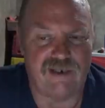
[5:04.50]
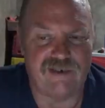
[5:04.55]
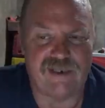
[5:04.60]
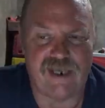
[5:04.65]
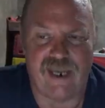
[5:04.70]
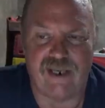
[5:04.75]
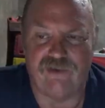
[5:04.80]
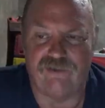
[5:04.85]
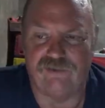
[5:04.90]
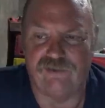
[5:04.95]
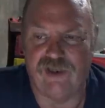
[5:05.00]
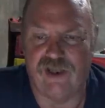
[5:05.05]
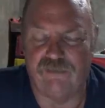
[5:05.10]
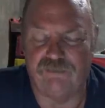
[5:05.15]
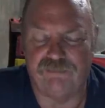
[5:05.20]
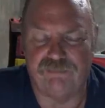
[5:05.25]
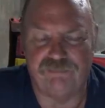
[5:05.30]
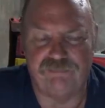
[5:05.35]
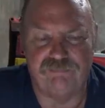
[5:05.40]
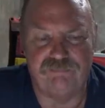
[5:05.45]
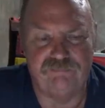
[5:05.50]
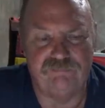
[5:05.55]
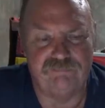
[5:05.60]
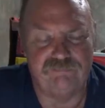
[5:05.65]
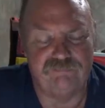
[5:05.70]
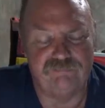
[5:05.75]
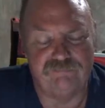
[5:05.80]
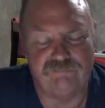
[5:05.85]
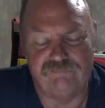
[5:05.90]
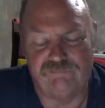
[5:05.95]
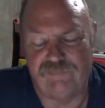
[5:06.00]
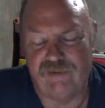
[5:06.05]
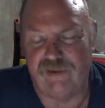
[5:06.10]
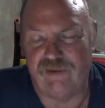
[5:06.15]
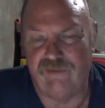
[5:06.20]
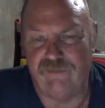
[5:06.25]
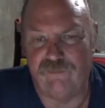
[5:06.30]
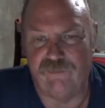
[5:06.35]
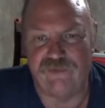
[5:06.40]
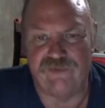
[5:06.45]
tangled up
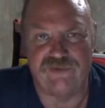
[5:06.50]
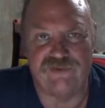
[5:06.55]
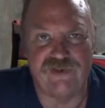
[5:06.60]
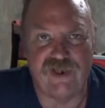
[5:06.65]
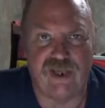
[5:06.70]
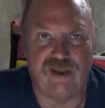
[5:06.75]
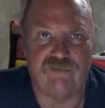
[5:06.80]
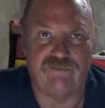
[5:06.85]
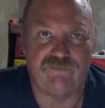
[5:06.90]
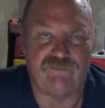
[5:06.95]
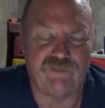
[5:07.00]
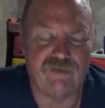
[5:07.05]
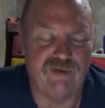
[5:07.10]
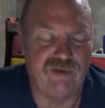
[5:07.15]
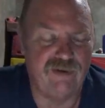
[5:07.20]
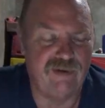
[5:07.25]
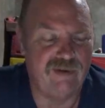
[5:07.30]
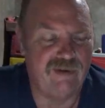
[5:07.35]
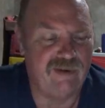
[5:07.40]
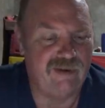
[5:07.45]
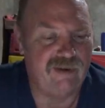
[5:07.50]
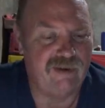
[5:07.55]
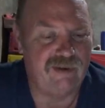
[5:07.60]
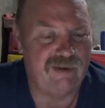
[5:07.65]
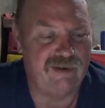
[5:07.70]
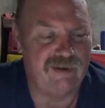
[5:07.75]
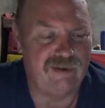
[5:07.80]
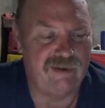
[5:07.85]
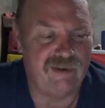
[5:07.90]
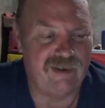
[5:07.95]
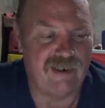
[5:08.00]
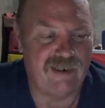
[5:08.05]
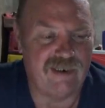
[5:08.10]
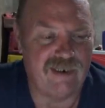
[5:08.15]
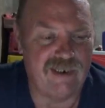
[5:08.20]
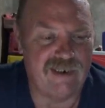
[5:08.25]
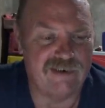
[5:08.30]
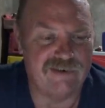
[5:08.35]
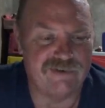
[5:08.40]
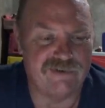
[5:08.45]
with Jeff and
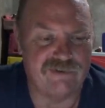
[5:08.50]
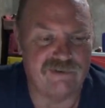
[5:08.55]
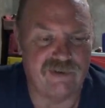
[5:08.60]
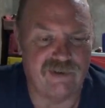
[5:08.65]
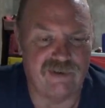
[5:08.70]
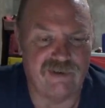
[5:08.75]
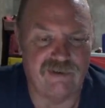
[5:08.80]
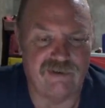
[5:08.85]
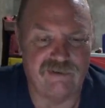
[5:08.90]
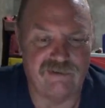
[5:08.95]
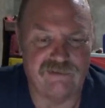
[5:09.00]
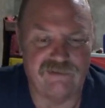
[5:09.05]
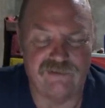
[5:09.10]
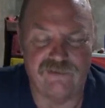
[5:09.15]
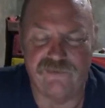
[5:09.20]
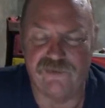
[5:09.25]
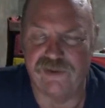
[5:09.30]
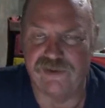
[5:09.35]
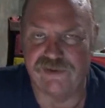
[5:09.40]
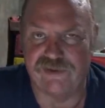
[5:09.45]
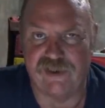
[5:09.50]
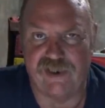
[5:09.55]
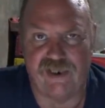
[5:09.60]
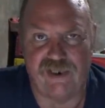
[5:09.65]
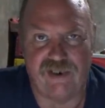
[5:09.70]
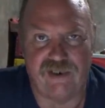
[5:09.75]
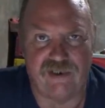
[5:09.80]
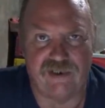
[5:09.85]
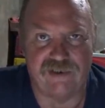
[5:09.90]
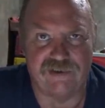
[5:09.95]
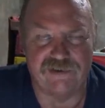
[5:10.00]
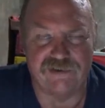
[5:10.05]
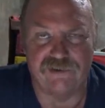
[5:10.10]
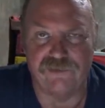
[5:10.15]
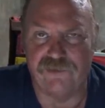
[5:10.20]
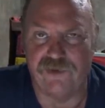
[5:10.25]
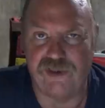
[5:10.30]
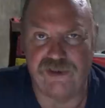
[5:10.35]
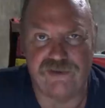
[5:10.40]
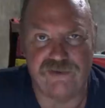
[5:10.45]
his lunacy and his
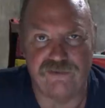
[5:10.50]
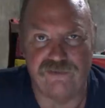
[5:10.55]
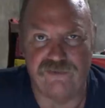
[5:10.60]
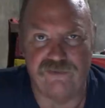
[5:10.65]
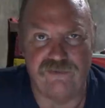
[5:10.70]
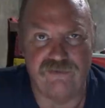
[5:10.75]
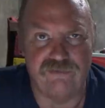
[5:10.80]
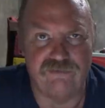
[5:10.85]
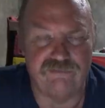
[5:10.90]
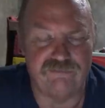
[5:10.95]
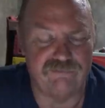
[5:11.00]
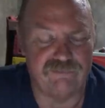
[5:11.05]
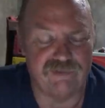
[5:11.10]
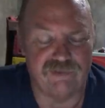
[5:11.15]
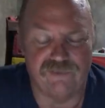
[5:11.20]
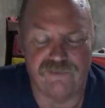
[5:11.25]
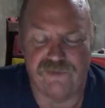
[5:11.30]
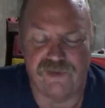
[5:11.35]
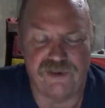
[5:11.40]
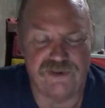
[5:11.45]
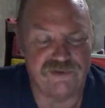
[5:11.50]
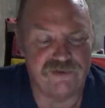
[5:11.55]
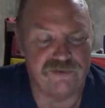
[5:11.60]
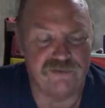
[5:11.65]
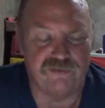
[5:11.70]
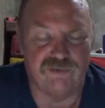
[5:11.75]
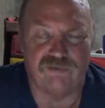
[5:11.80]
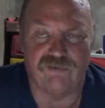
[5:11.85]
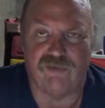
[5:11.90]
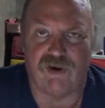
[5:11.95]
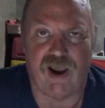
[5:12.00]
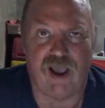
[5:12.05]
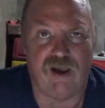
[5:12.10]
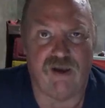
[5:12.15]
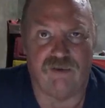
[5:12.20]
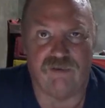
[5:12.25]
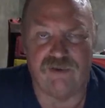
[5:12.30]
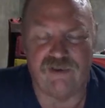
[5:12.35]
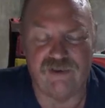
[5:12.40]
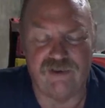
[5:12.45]
Looney Tune
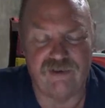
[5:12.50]
crowd,